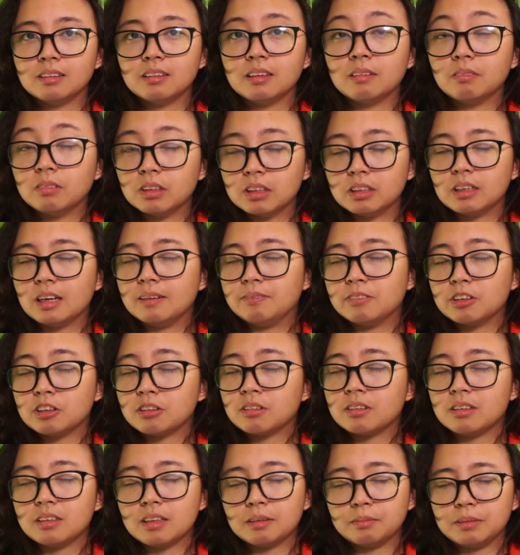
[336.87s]
of the
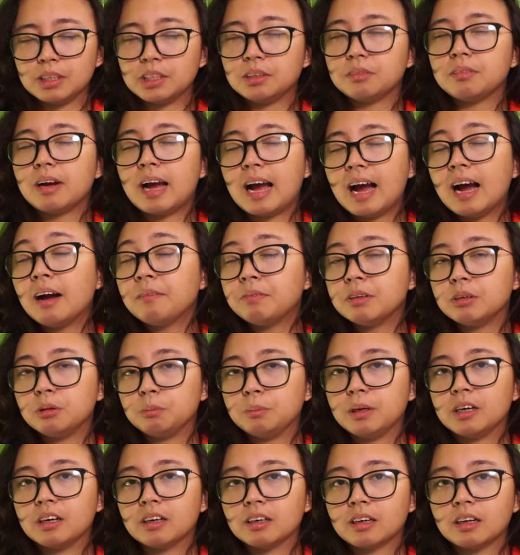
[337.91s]
diversity that we do have in
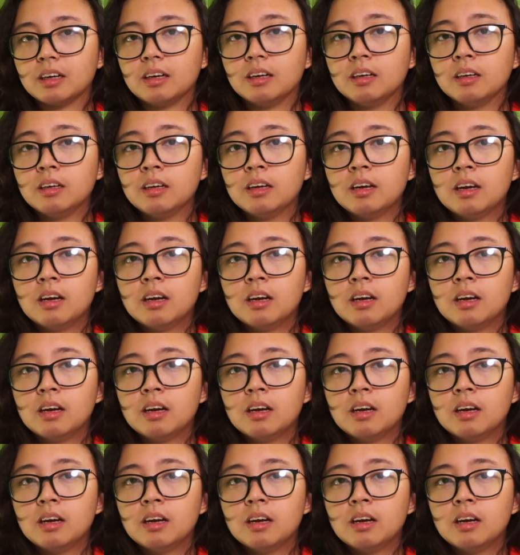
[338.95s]
America,